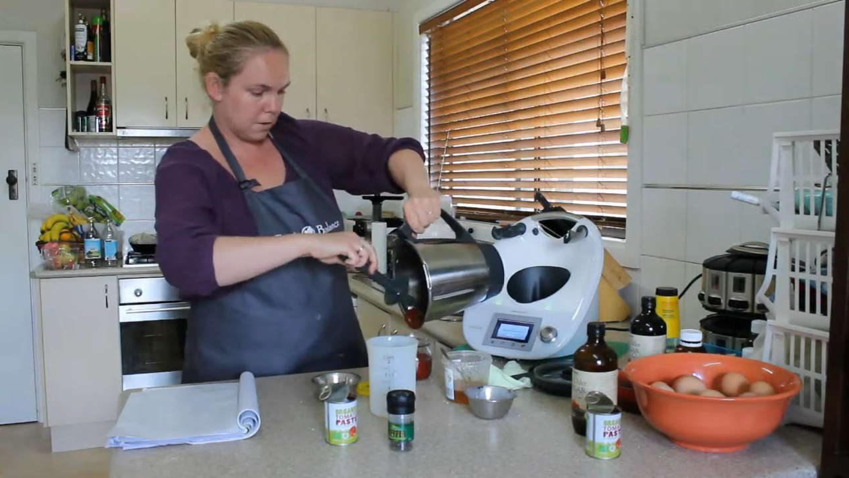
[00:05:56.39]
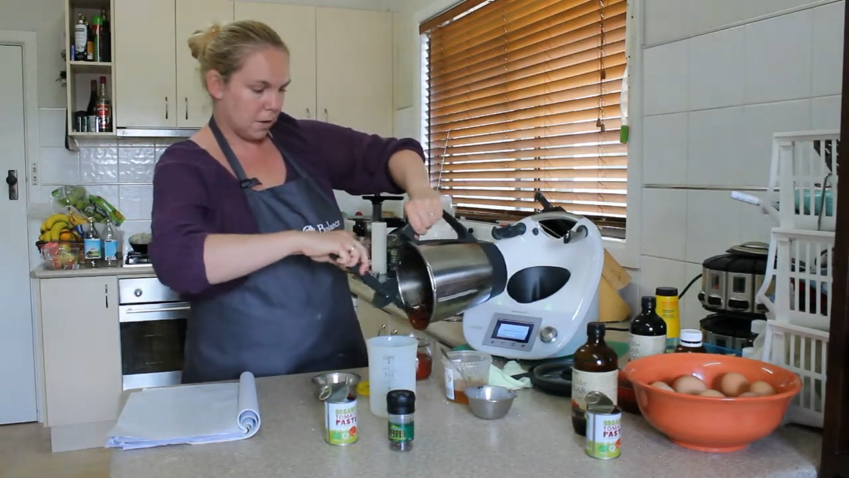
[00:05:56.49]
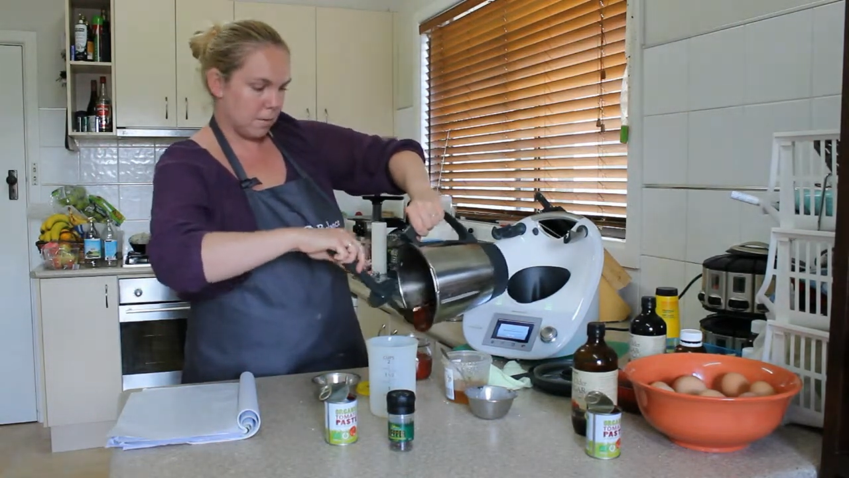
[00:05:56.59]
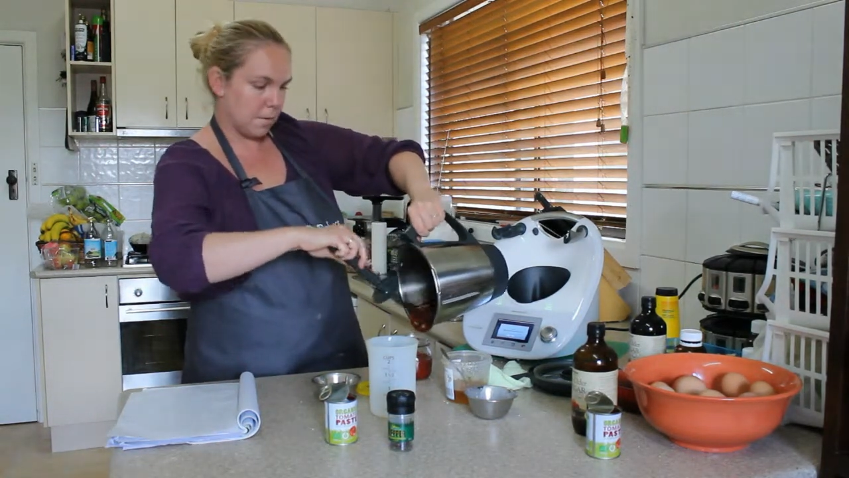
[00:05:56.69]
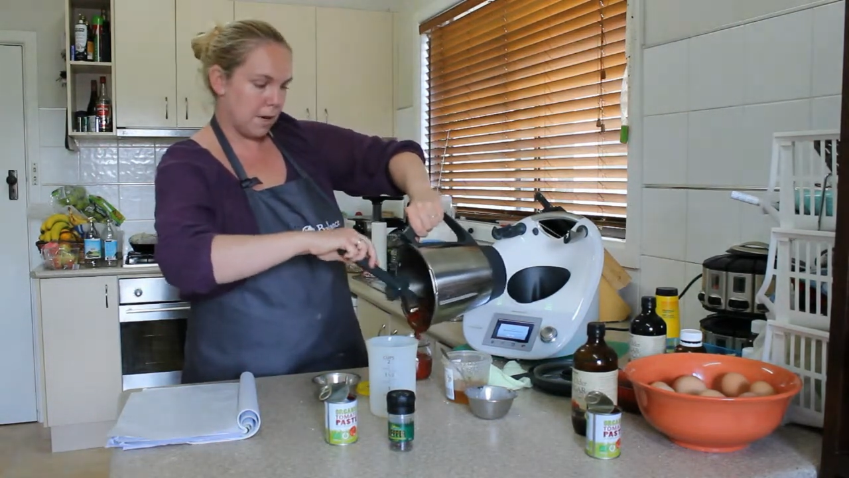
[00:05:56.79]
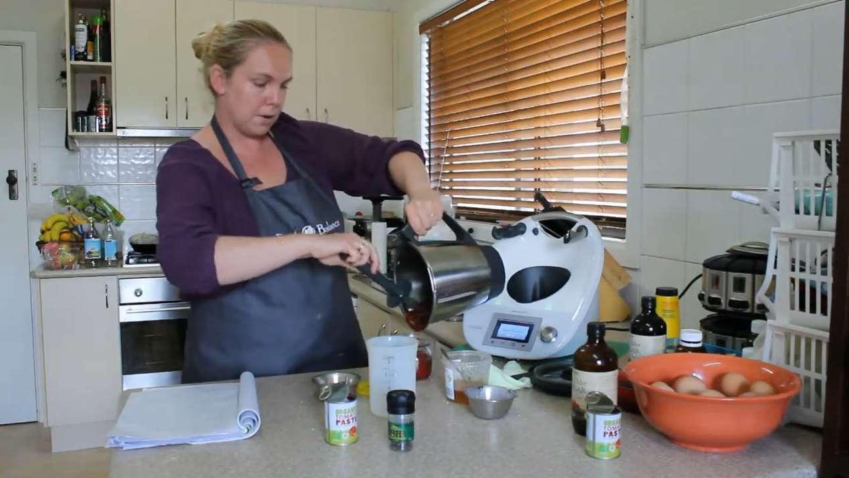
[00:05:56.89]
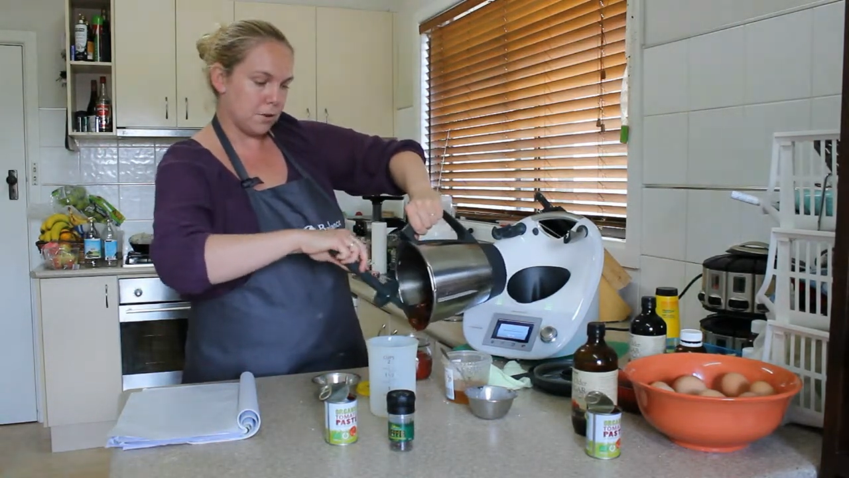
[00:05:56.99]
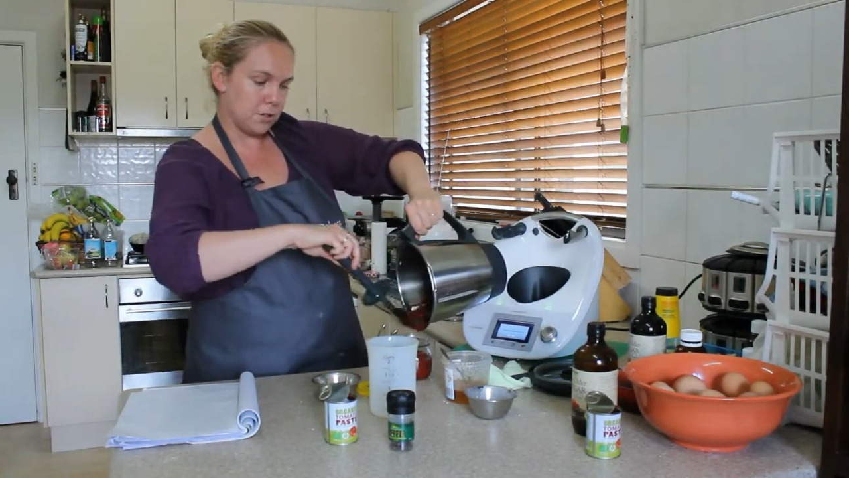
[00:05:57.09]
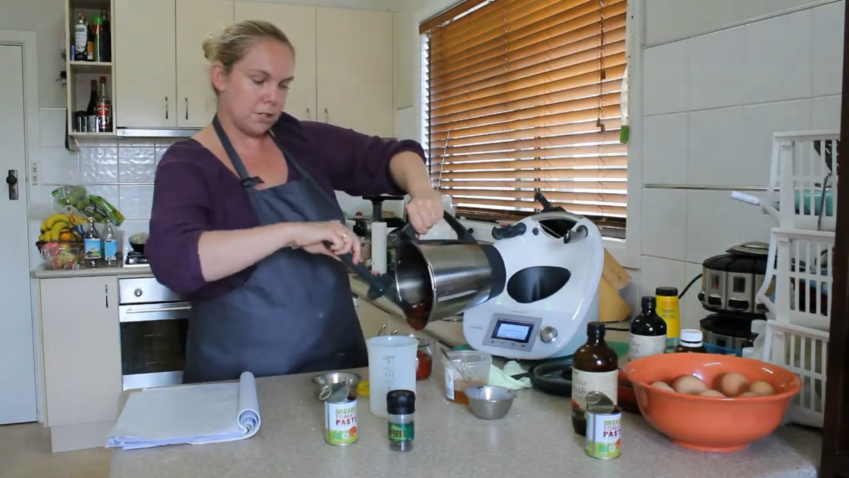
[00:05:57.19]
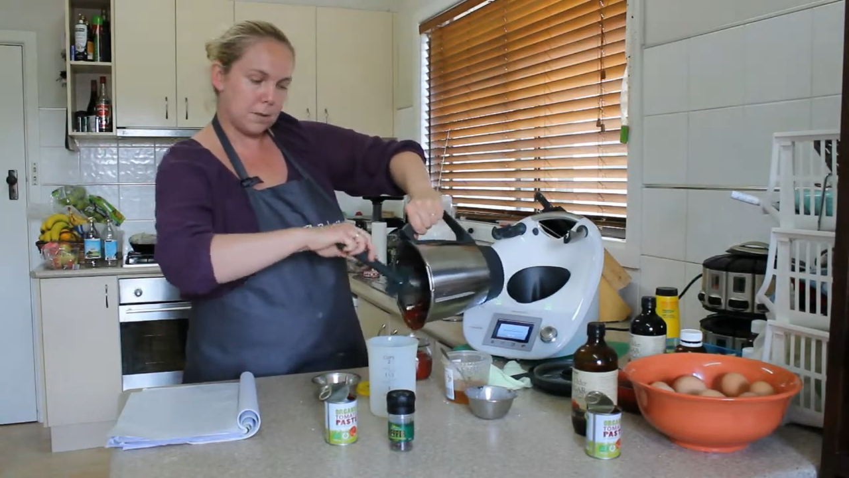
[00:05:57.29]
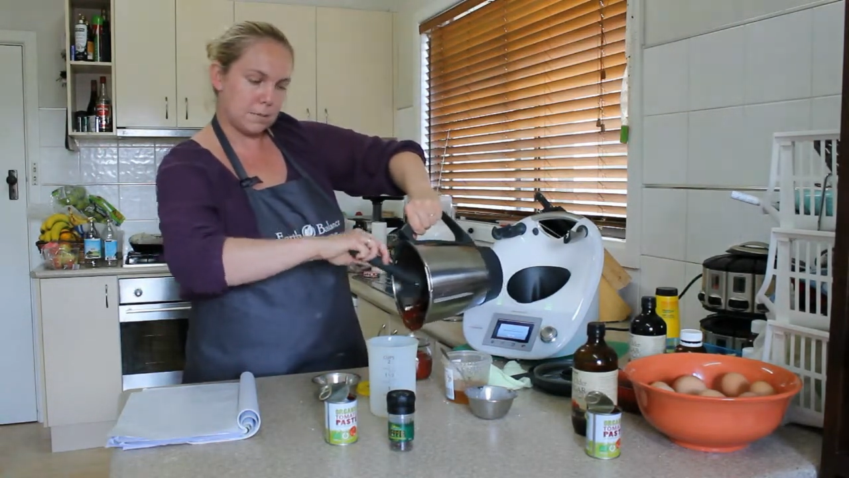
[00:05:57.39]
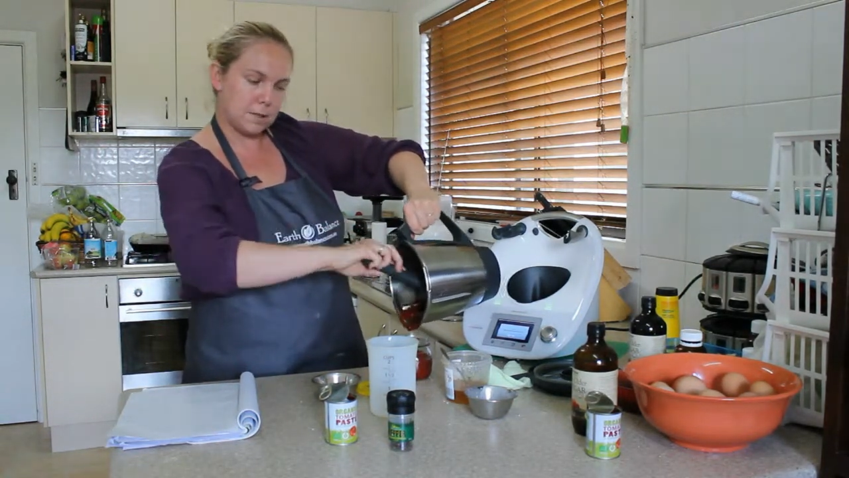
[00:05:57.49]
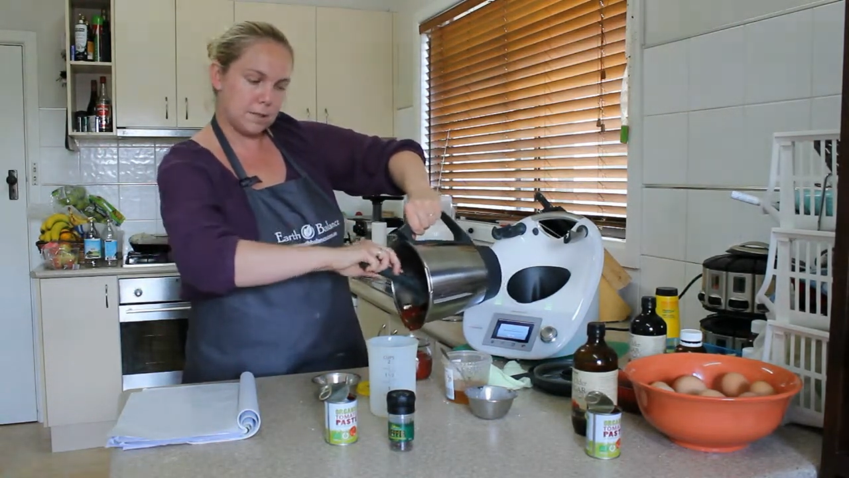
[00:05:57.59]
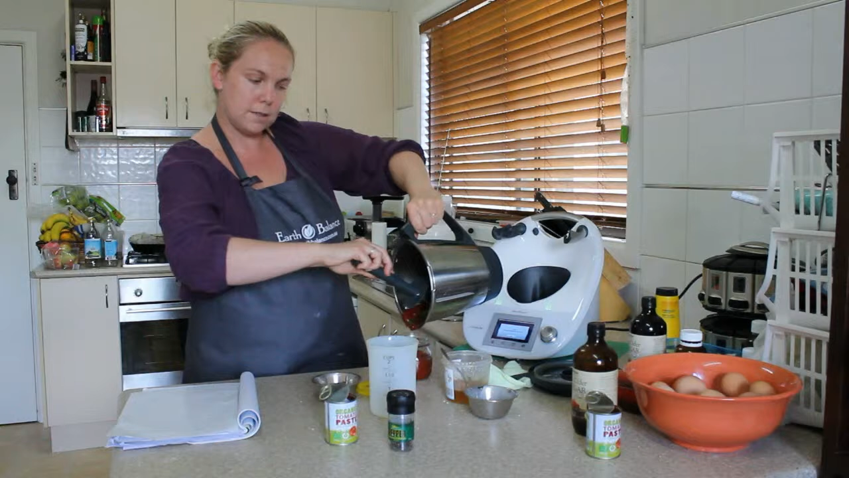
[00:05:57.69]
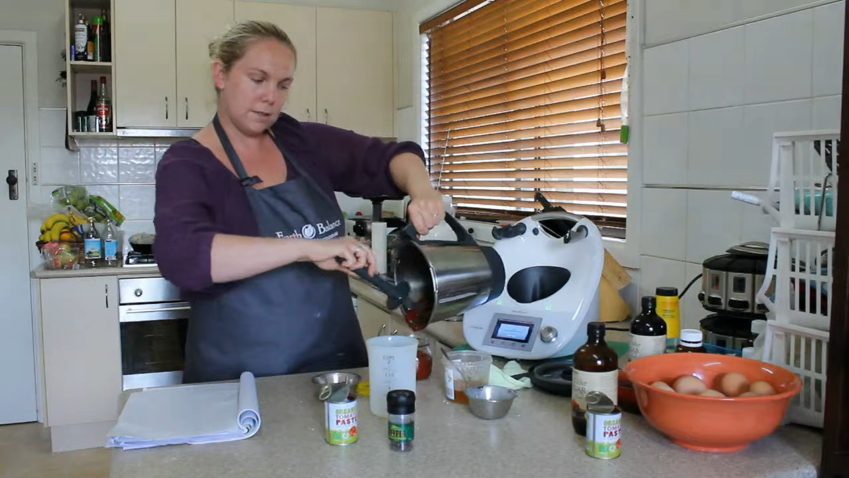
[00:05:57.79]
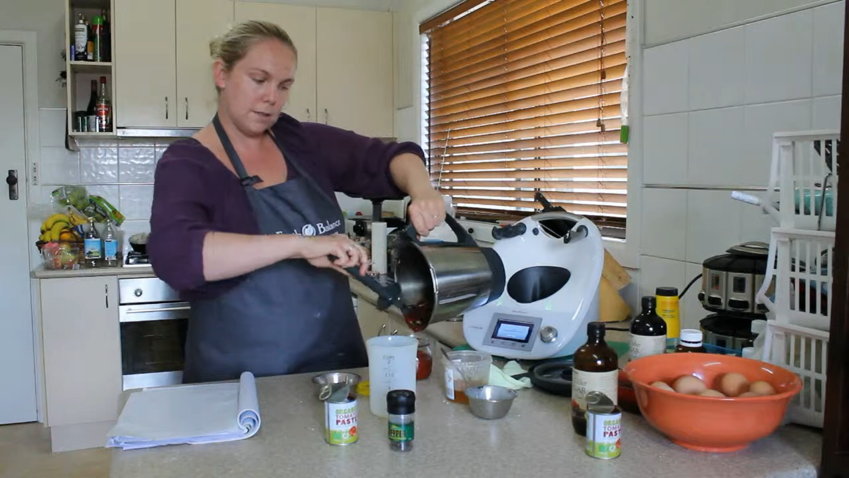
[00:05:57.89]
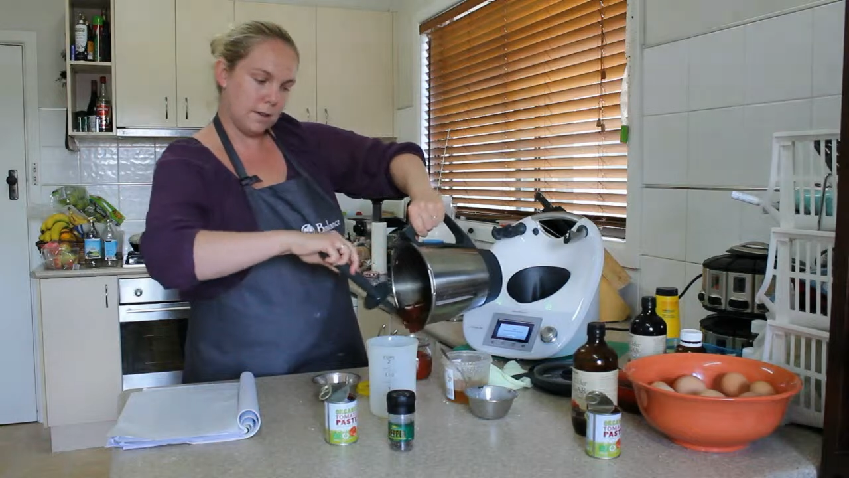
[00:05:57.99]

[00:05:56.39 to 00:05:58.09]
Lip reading: homemade hot chips